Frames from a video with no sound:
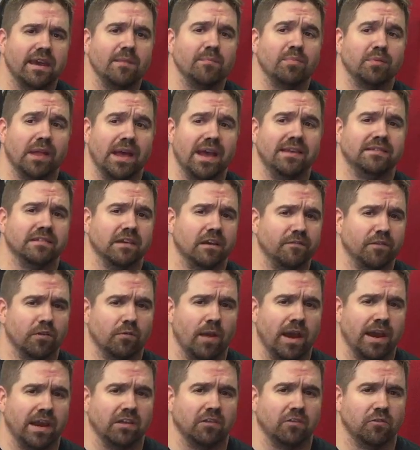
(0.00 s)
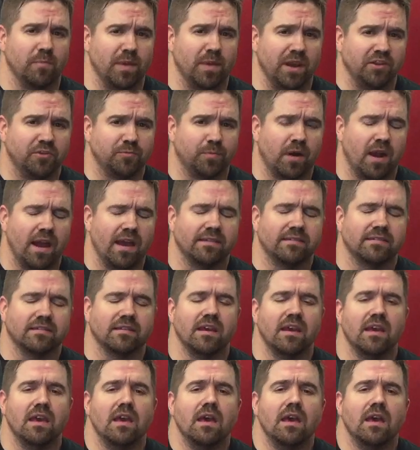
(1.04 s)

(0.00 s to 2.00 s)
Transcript: in place of your regular bench press.